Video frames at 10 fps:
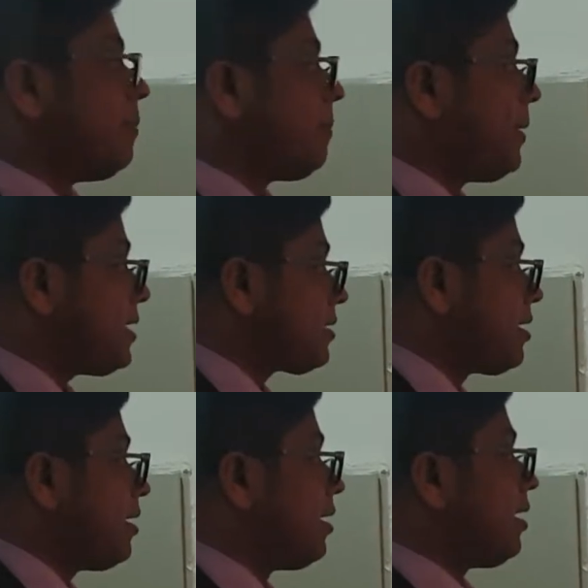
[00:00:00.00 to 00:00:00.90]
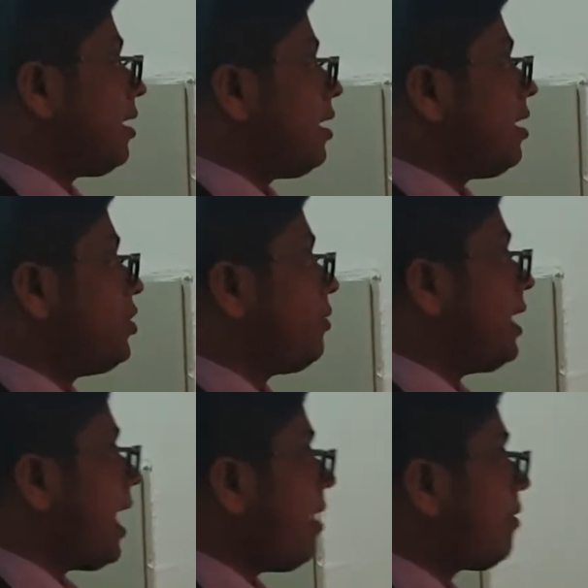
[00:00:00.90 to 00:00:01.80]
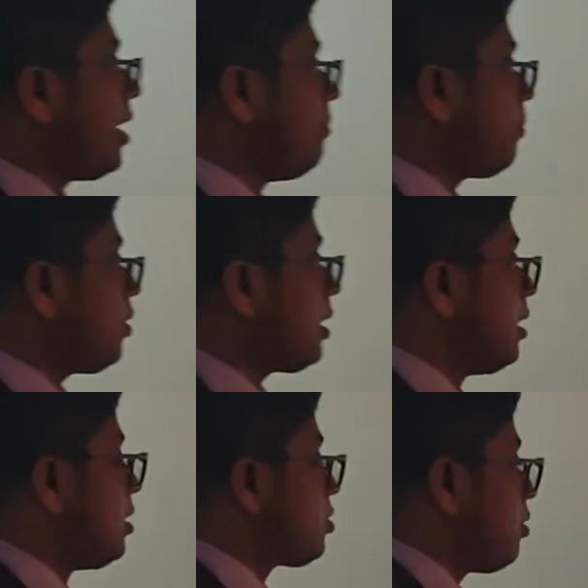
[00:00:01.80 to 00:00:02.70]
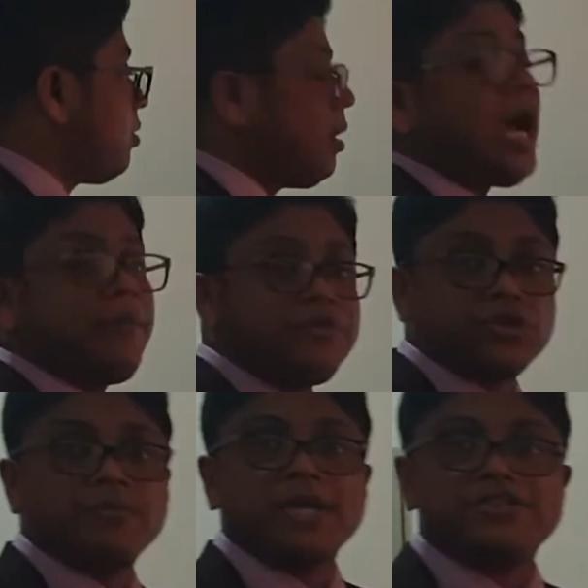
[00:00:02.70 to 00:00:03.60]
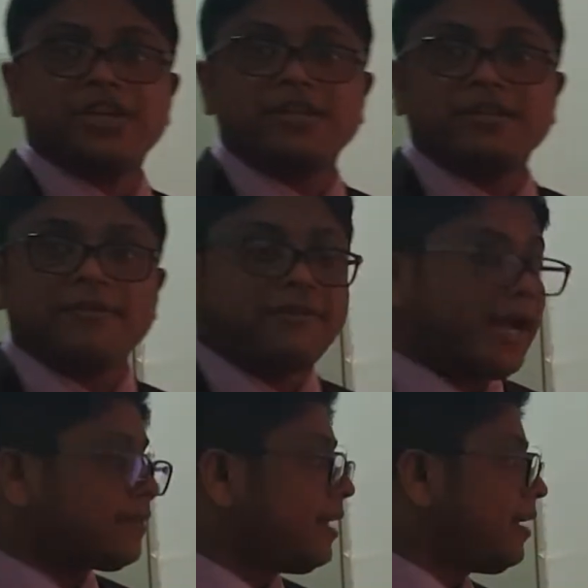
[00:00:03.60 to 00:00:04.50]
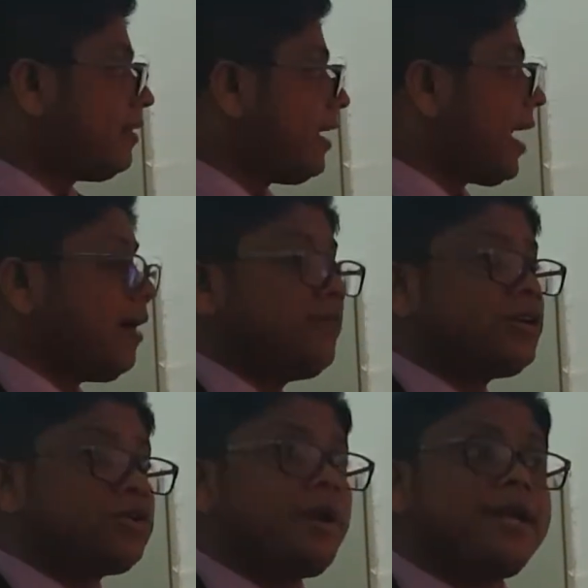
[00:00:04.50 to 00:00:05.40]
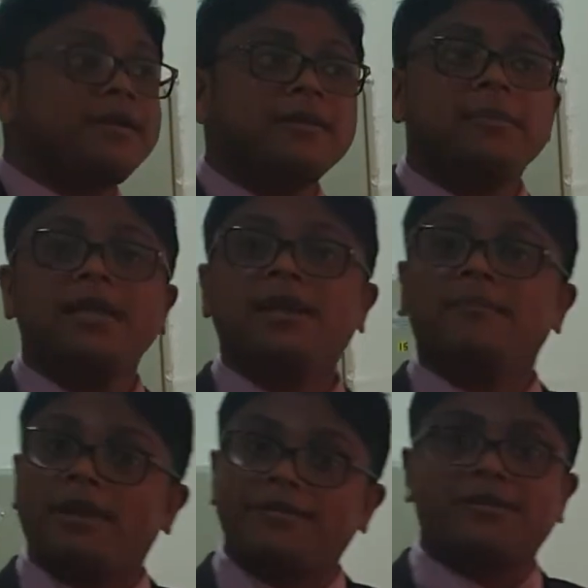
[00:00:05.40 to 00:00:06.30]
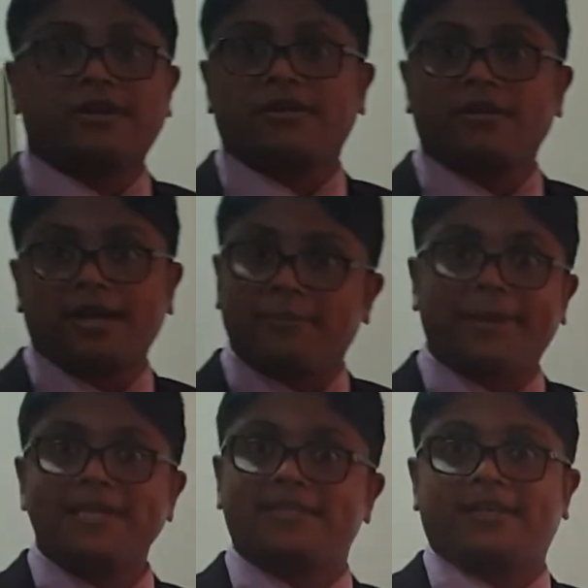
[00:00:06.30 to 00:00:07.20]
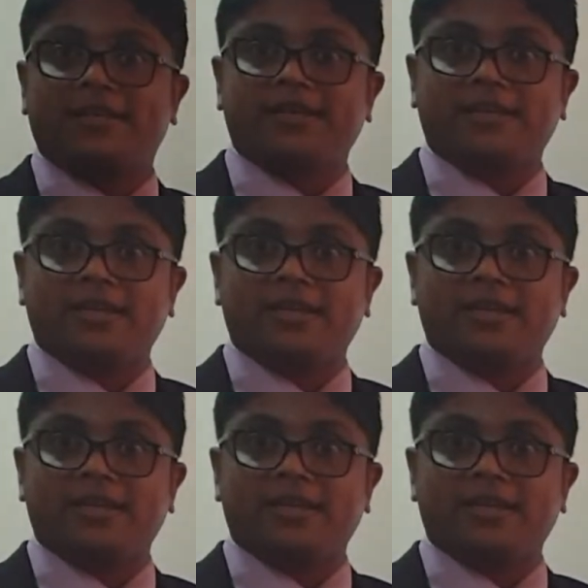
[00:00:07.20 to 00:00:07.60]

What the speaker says: First, you will have input. So I should mention the fact that they have a 20 million metric ton capacity.